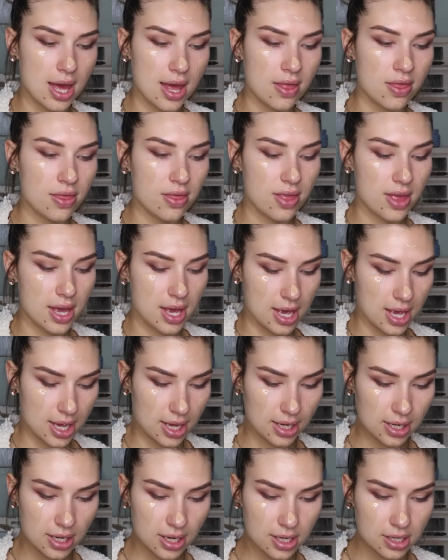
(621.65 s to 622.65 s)
And
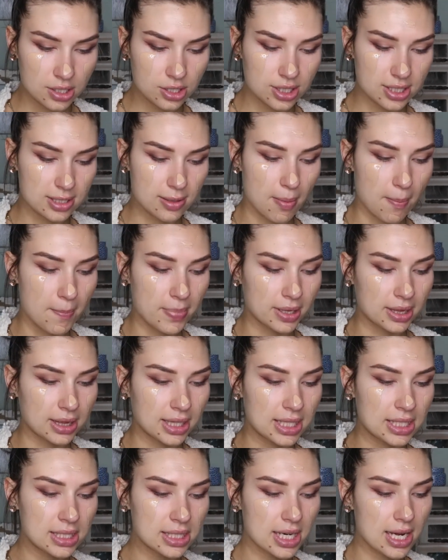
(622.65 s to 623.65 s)
then just
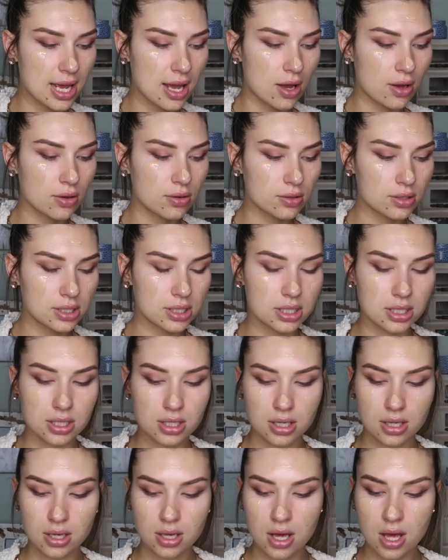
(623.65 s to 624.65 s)
blend it out
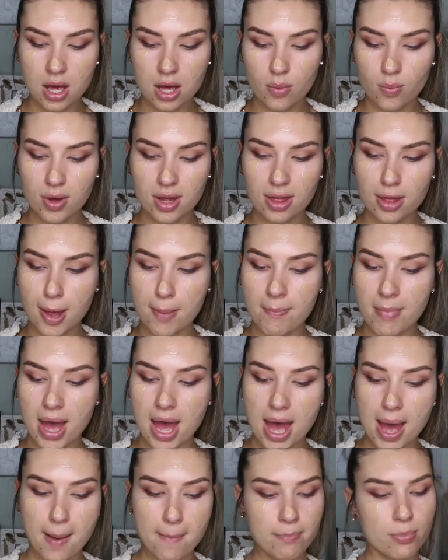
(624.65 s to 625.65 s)
with
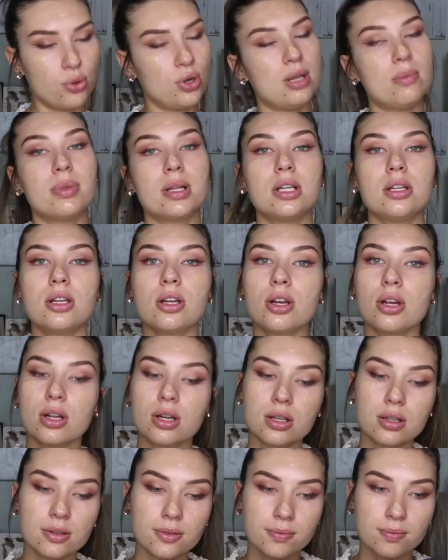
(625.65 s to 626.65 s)
my booty blender.